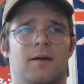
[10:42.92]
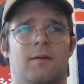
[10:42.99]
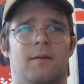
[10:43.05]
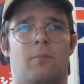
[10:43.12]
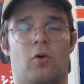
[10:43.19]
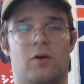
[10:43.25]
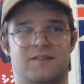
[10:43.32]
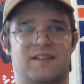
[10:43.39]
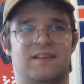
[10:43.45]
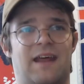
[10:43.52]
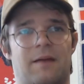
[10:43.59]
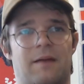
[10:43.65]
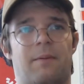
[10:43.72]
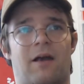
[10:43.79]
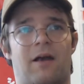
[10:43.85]
poisoned
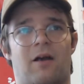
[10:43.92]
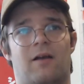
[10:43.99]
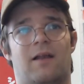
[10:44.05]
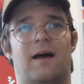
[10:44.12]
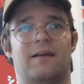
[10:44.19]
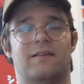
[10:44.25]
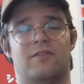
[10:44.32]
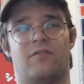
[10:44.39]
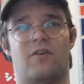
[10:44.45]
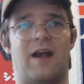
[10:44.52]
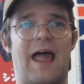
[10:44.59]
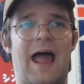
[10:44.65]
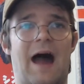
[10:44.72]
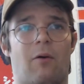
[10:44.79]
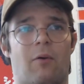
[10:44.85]
and paralyzed for an
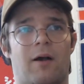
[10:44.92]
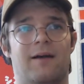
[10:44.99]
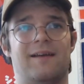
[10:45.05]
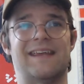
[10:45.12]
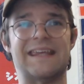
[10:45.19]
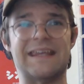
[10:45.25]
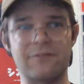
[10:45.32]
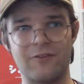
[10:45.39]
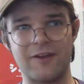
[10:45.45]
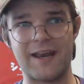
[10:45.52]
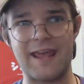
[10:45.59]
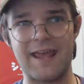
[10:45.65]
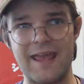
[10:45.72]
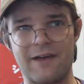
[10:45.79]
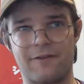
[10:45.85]
hour,
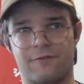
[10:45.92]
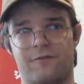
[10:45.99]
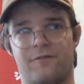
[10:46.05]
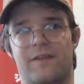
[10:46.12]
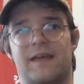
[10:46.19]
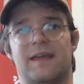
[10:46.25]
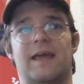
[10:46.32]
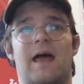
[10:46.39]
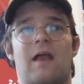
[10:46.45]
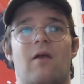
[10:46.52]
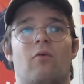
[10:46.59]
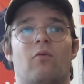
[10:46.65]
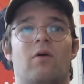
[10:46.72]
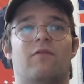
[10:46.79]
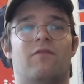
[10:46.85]
even if they get
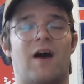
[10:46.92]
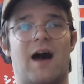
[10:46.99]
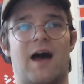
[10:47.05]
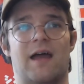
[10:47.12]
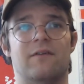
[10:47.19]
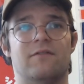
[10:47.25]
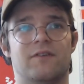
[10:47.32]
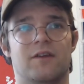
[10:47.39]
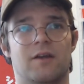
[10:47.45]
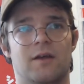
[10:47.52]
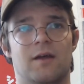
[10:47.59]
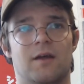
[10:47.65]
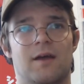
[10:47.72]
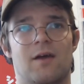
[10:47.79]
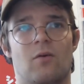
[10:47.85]
revived,
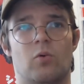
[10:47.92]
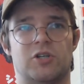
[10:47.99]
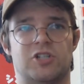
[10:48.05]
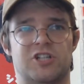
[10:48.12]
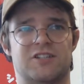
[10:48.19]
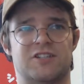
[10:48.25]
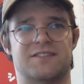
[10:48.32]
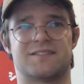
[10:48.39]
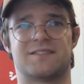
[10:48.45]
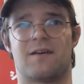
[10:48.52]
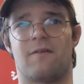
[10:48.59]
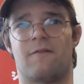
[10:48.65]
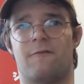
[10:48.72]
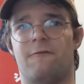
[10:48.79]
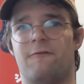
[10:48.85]
which is
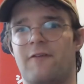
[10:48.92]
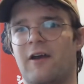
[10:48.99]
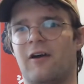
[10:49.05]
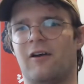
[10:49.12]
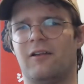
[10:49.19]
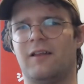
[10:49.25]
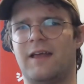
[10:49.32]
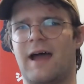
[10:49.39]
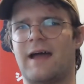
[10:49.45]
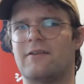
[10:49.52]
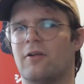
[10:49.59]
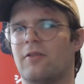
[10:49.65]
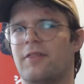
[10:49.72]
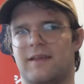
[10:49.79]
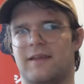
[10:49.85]
fairly, I
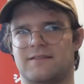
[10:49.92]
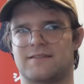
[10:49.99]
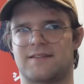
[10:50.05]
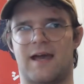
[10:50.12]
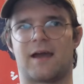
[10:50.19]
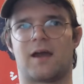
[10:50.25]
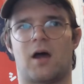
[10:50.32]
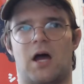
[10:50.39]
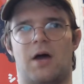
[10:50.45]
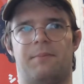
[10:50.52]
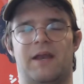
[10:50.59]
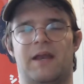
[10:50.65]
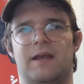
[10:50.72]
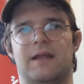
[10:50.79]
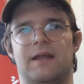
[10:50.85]
don't think it's that
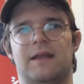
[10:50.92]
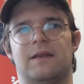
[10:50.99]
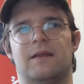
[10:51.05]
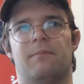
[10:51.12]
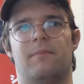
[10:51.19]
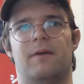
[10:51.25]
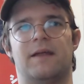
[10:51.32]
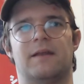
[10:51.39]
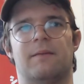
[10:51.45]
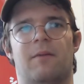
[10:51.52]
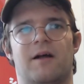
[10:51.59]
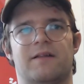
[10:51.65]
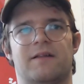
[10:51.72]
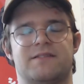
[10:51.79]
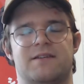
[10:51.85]
common in the
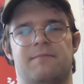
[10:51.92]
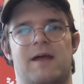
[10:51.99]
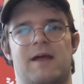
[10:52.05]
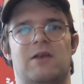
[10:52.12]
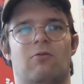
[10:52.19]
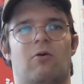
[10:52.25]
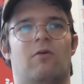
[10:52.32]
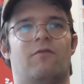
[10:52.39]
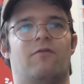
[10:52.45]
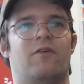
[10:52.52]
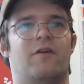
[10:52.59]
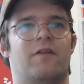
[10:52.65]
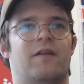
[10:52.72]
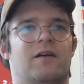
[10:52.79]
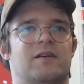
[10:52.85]
monster manual
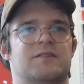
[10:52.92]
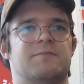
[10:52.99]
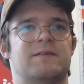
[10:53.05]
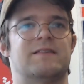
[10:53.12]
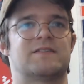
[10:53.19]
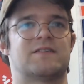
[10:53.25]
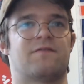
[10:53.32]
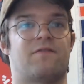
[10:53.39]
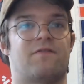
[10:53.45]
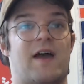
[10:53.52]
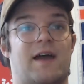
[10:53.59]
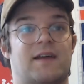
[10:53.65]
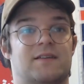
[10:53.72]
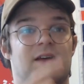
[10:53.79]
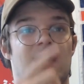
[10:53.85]
for there to be this
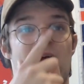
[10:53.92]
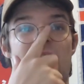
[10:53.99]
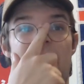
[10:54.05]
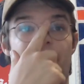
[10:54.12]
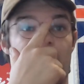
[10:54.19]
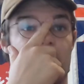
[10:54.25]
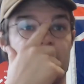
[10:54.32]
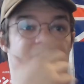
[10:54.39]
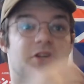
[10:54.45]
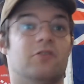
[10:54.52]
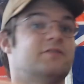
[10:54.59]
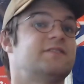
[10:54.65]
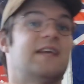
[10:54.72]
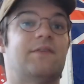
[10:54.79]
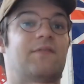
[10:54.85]
effect. And there's no
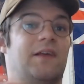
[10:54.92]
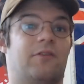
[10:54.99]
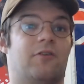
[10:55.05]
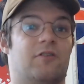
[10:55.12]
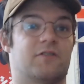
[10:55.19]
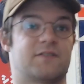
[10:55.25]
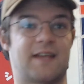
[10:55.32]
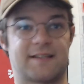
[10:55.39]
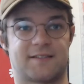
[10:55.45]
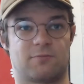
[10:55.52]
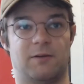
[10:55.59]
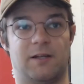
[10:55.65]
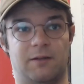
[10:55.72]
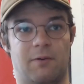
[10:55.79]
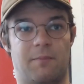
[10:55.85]
saving throws. That's
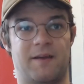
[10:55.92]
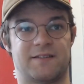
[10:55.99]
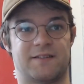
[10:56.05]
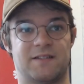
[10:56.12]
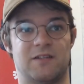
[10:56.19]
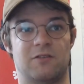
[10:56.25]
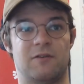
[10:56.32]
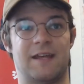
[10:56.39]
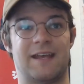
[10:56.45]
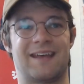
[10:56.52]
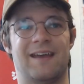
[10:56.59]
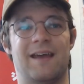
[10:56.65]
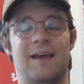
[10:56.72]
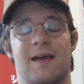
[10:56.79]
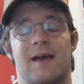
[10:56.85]
really what makes it unique.
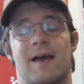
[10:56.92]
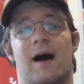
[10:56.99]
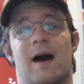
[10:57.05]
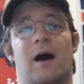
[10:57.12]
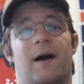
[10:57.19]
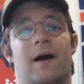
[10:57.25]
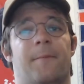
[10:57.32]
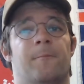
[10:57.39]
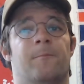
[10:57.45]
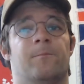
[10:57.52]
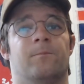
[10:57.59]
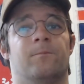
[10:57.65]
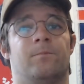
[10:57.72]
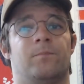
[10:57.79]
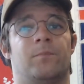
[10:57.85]

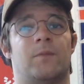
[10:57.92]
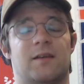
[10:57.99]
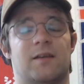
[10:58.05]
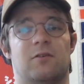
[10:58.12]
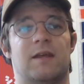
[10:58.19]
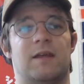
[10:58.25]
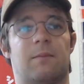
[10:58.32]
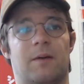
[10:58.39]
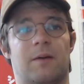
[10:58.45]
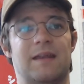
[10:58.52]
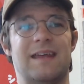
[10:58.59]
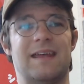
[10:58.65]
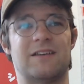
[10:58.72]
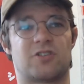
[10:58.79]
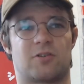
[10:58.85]
Not unique, but
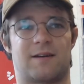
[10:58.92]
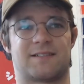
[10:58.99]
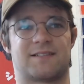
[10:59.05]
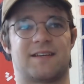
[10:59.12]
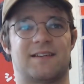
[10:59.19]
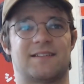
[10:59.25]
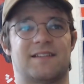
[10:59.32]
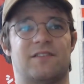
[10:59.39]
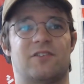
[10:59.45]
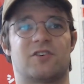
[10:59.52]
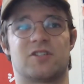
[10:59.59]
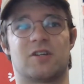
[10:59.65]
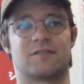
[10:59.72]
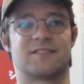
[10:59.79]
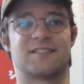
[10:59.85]
interesting, is that
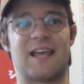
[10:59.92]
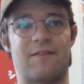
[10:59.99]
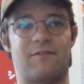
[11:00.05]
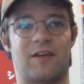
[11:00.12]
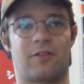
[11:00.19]
there's no saving